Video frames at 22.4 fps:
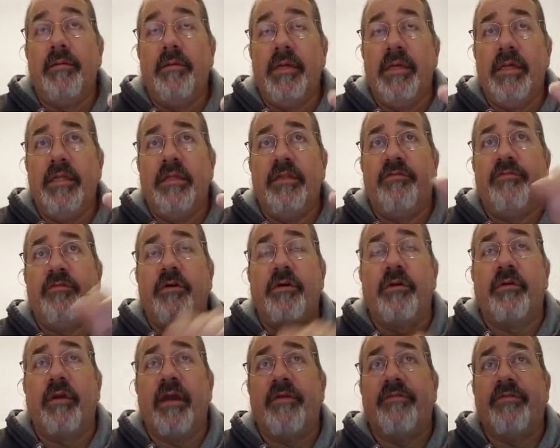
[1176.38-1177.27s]
in the
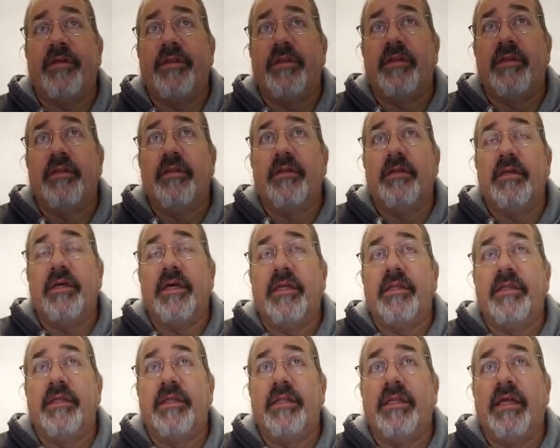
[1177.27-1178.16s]
photograph on the
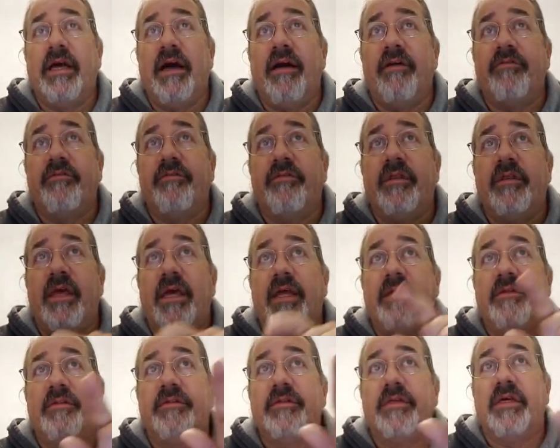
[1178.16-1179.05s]
left
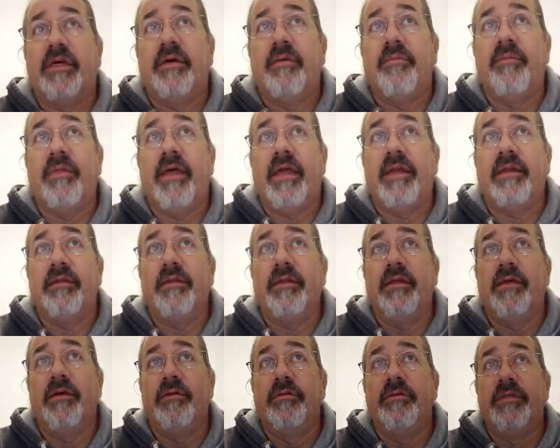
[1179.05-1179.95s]
that that
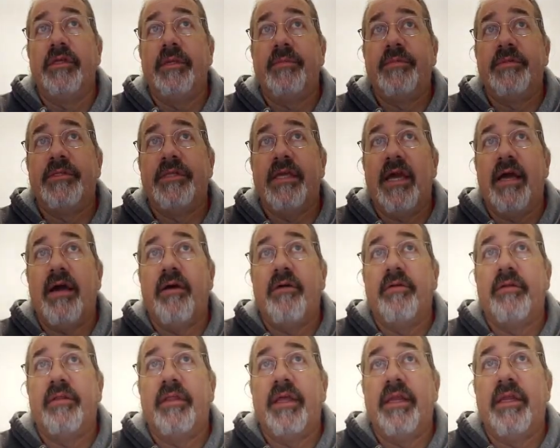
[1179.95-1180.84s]
hill dips
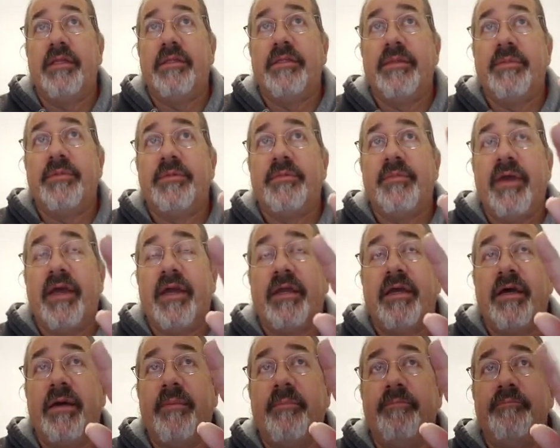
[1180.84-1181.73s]
down and then it dips
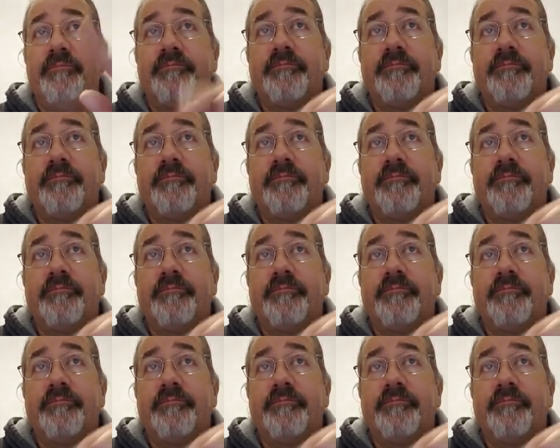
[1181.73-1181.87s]
back up,